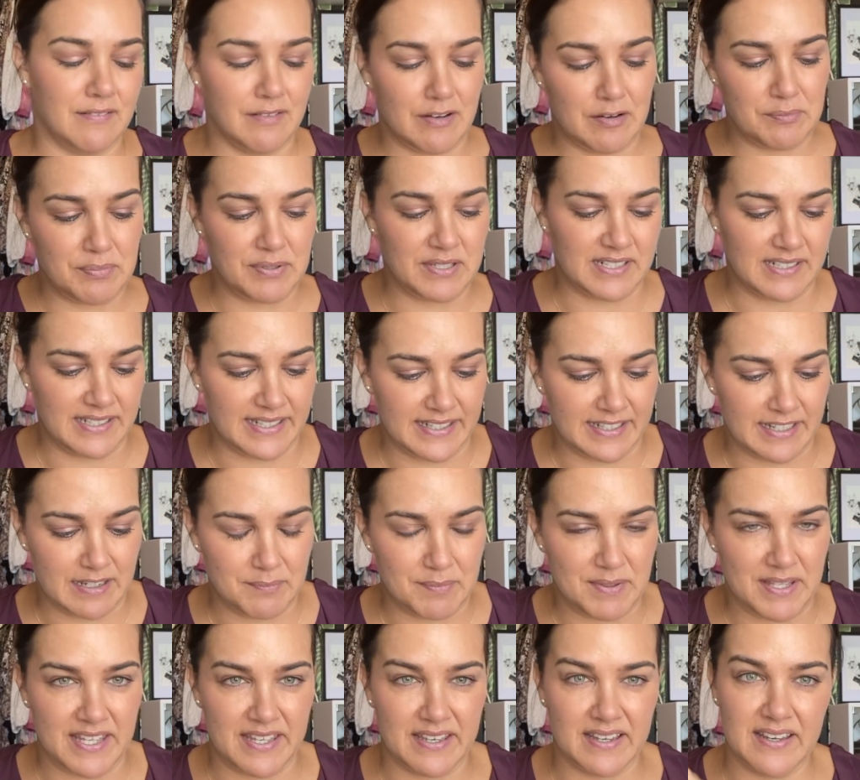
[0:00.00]
I'll put a link up
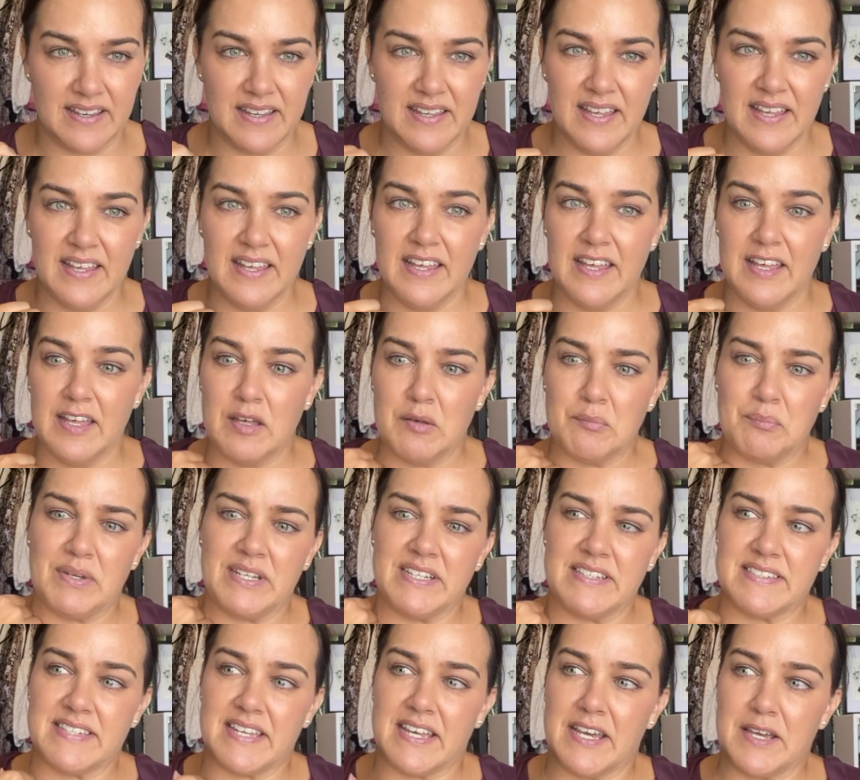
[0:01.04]
here.
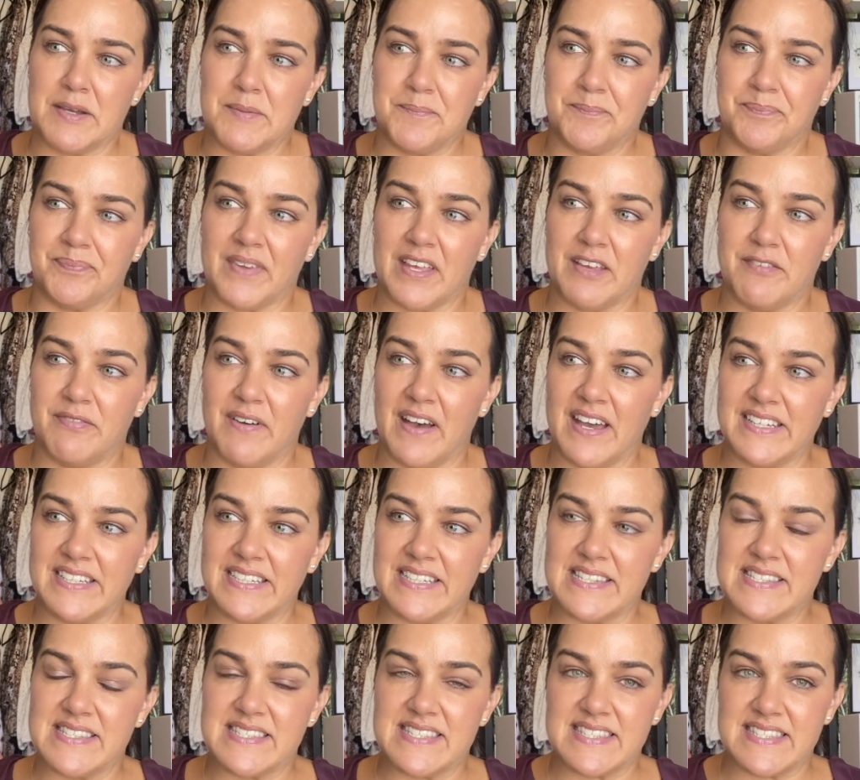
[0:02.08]
But if I
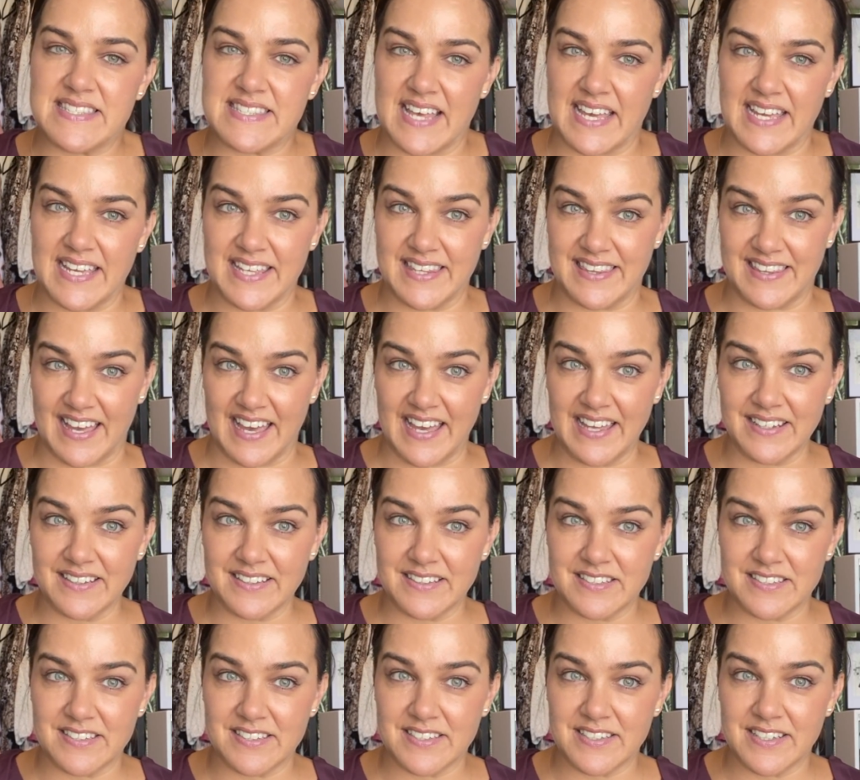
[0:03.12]
didn't say
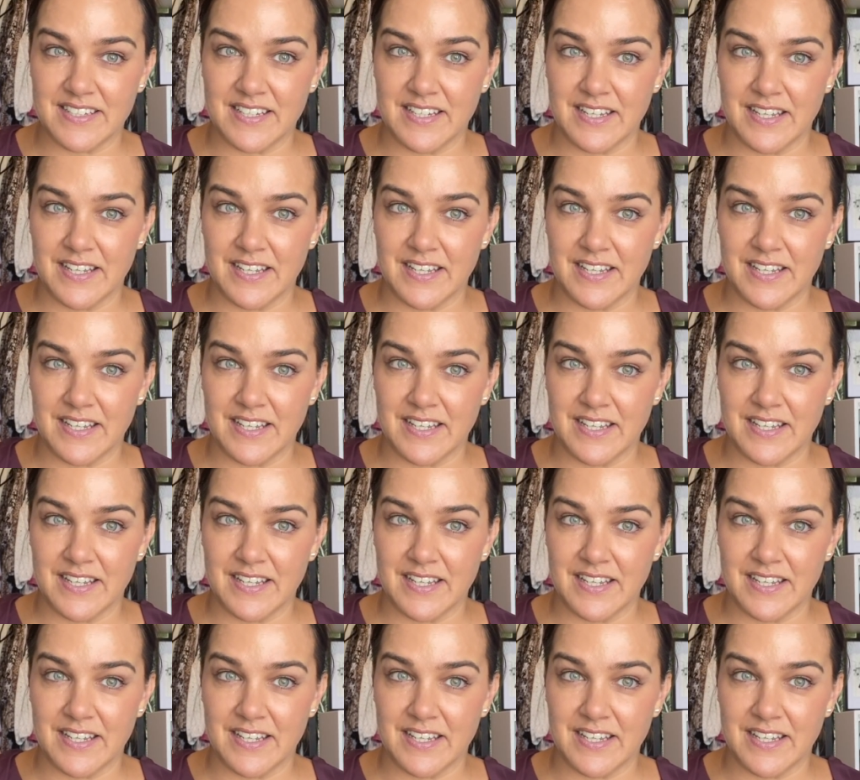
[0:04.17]
that,